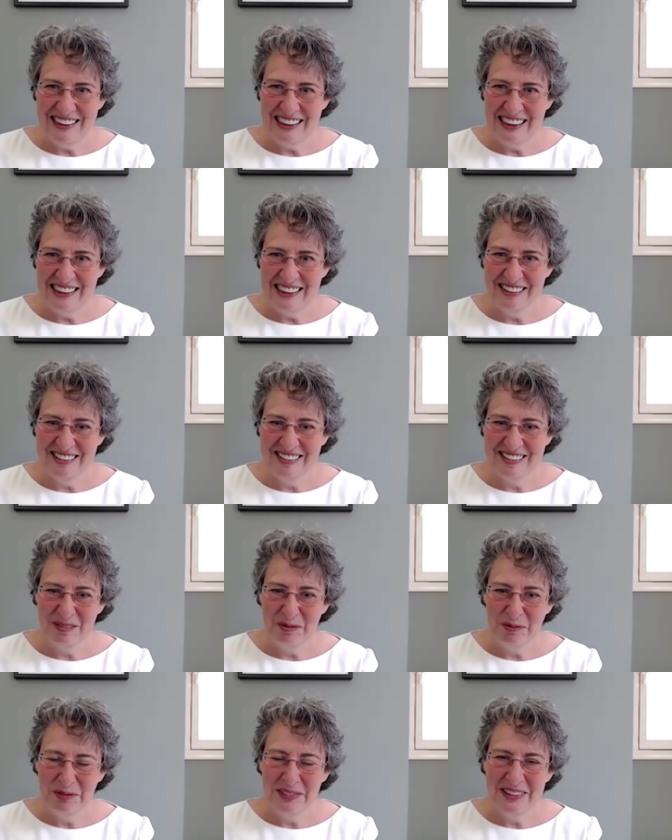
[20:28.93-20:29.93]
and
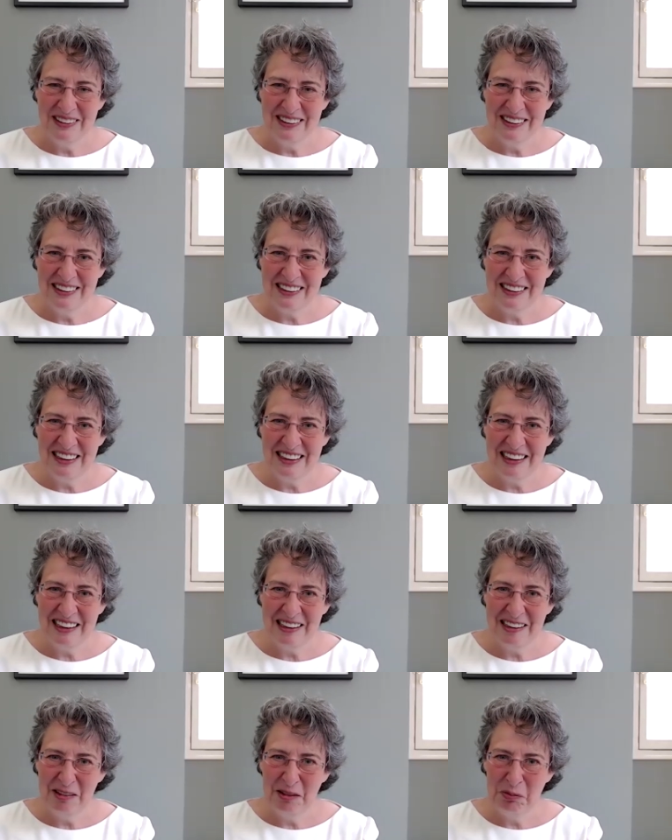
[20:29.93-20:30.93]
um,
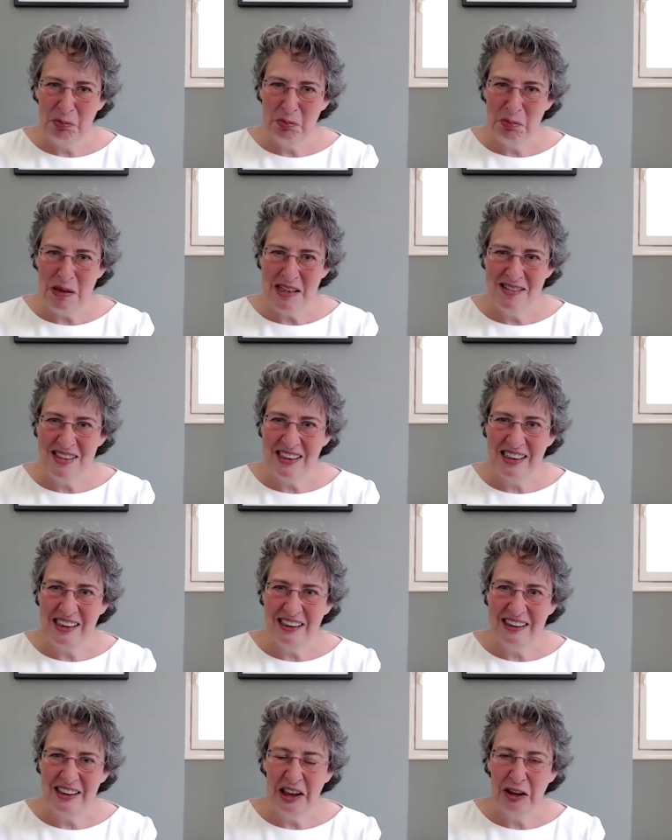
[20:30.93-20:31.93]
and
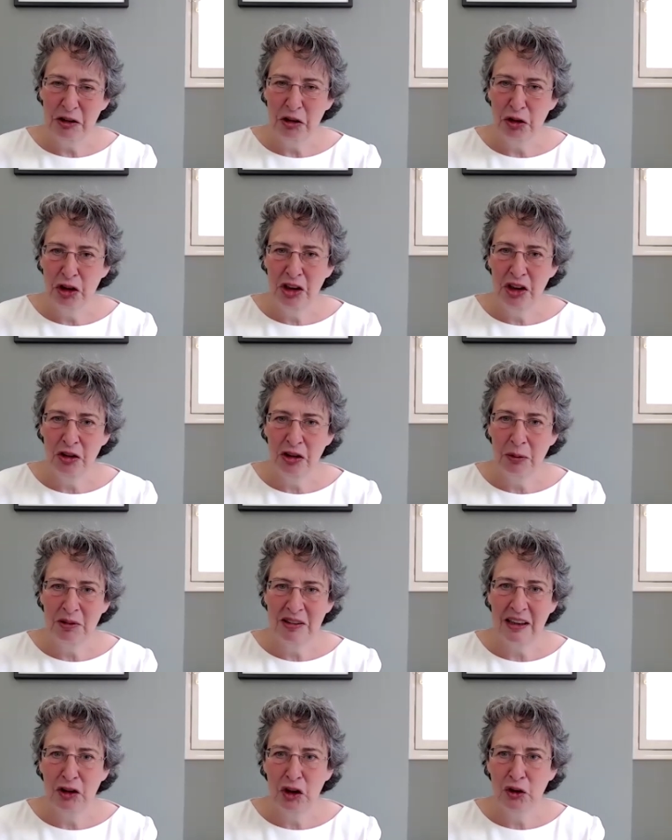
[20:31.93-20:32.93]
basically you know your, your
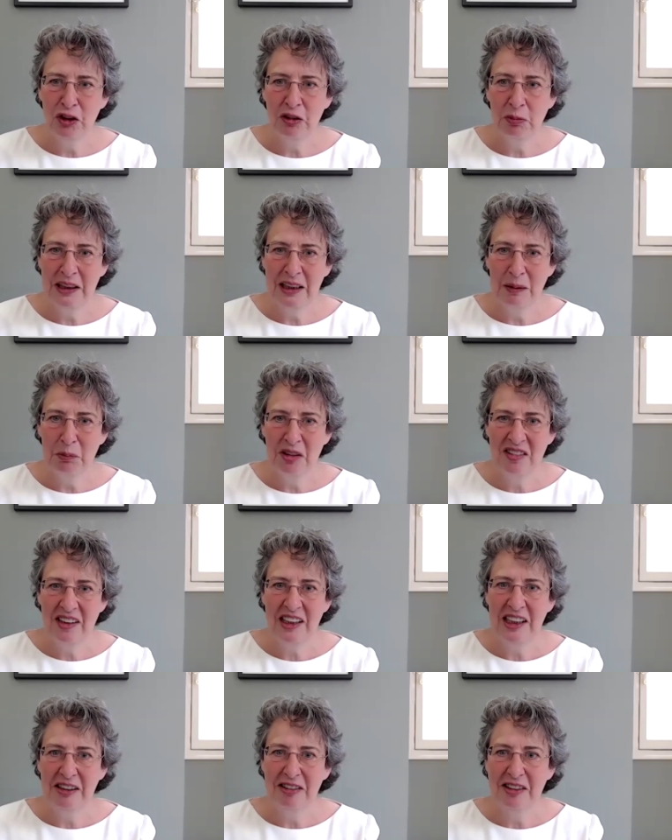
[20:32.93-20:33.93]
domicile choice becomes
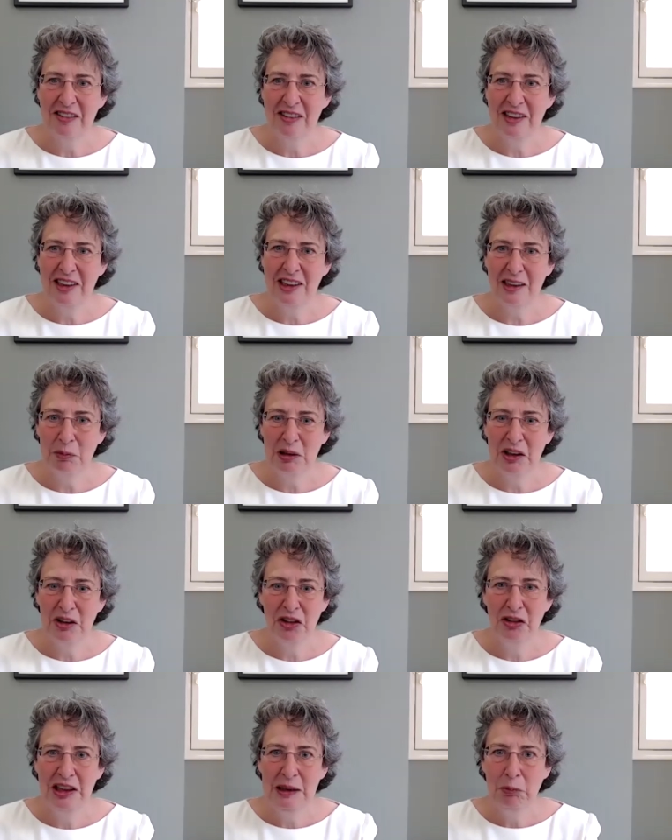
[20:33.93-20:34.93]
stickier and stickier
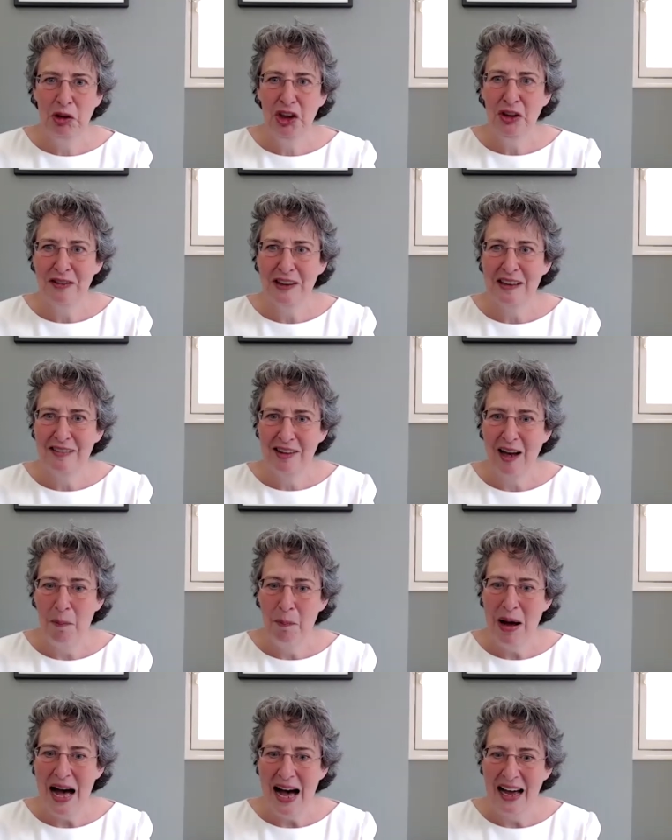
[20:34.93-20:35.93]
because you keep choosing to come
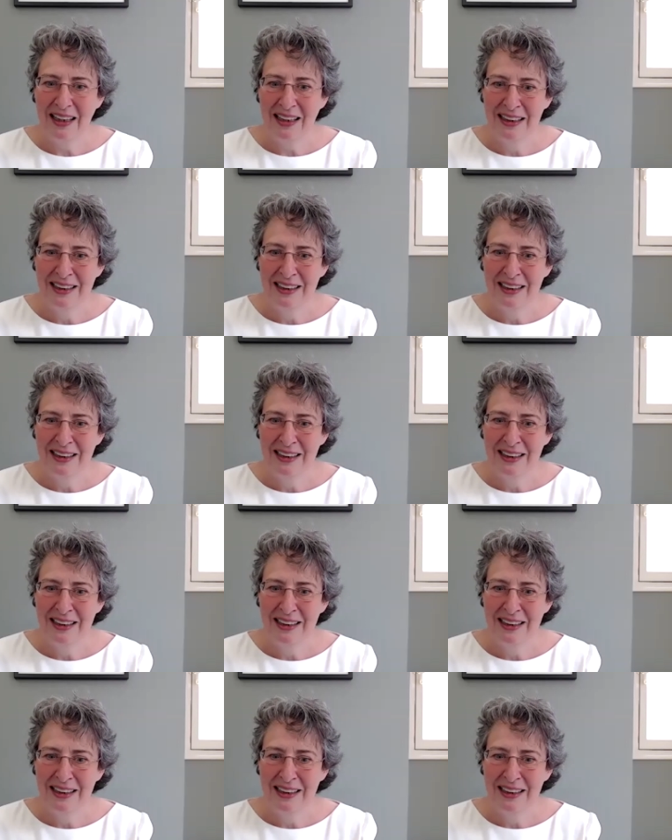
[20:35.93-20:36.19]
back